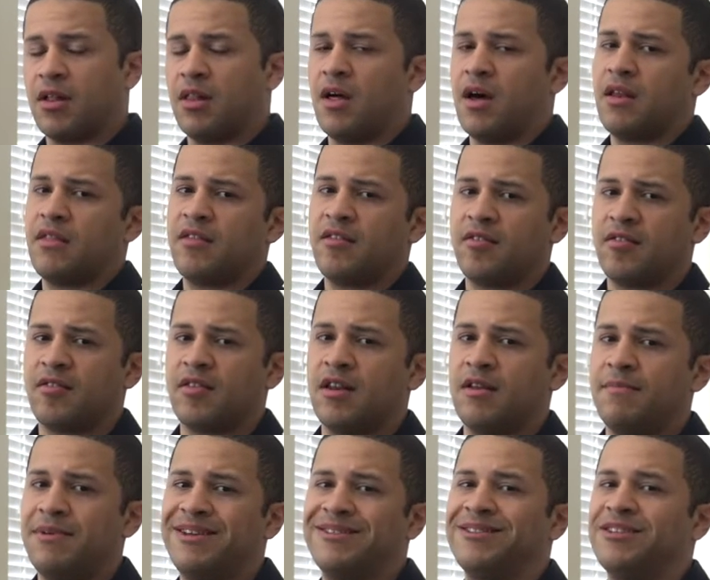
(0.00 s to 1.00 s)
A lot of this is going
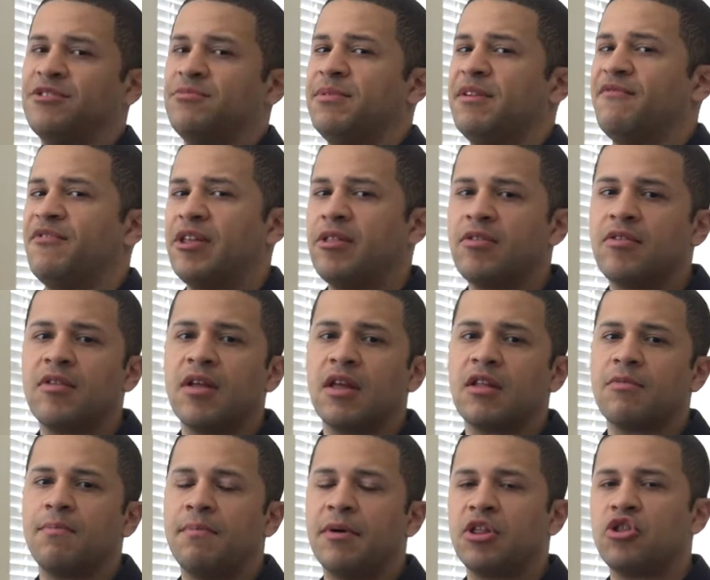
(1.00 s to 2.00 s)
to be a little bit of
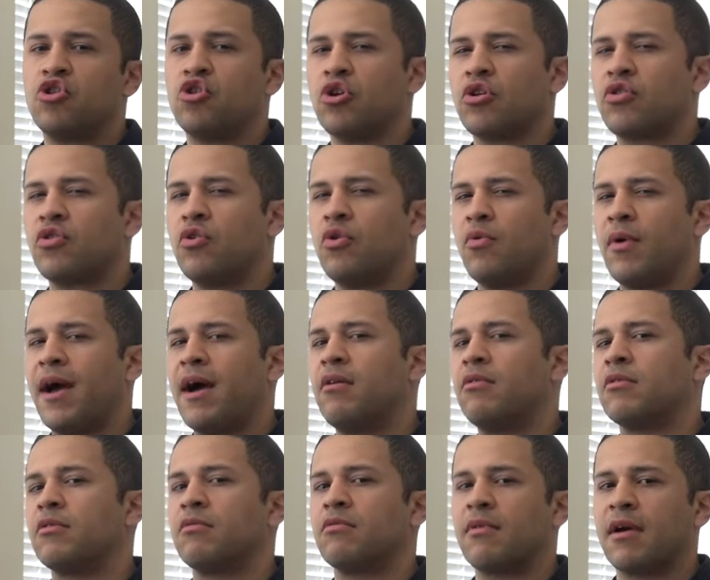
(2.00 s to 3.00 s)
instinct, but just note
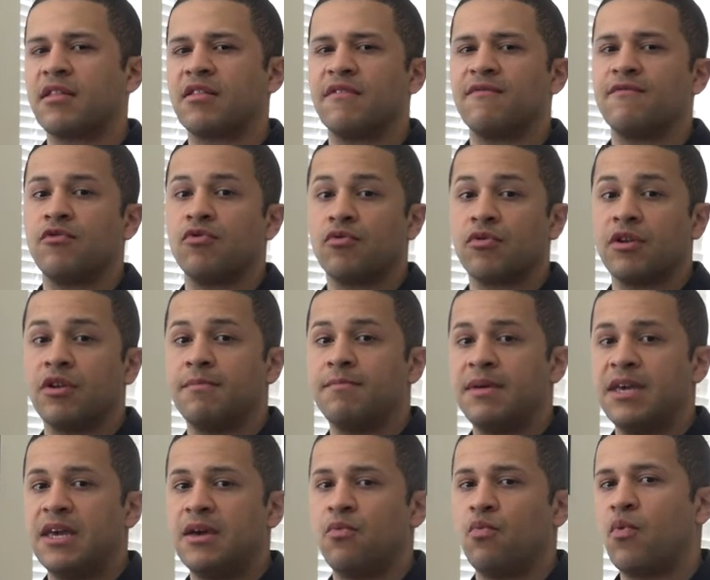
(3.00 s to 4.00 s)
how aggressive you're going to
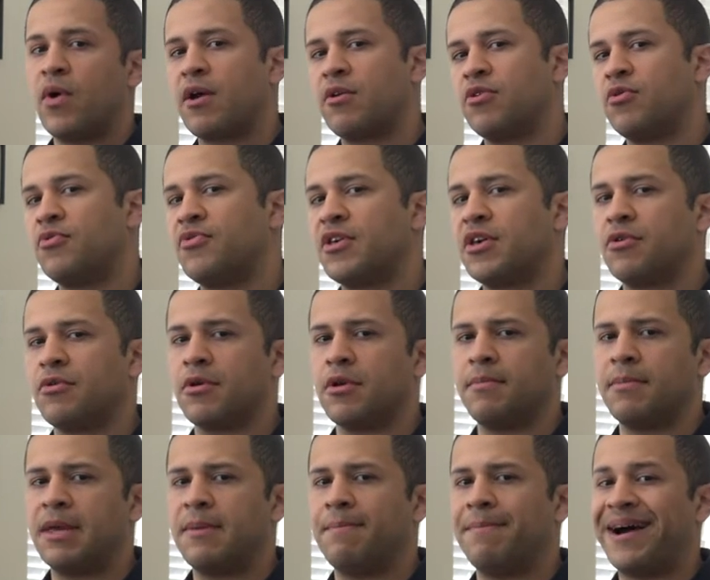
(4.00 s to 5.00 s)
be and where you think you're going
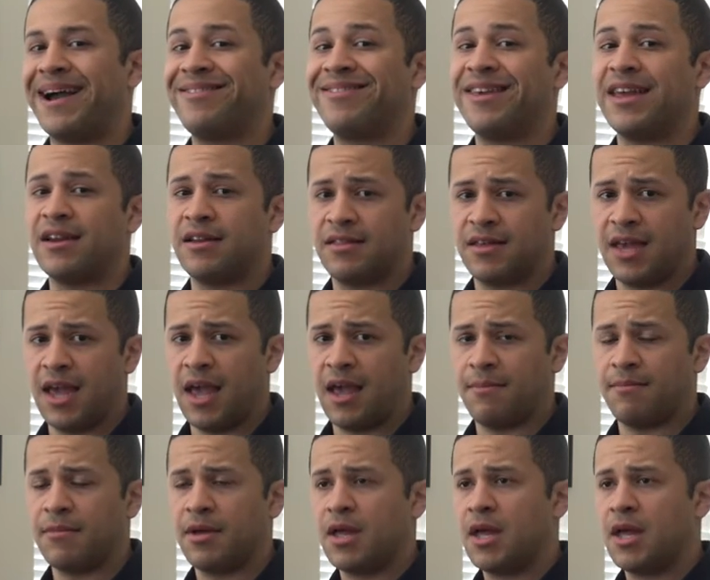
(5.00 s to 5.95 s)
to be by the end of the game.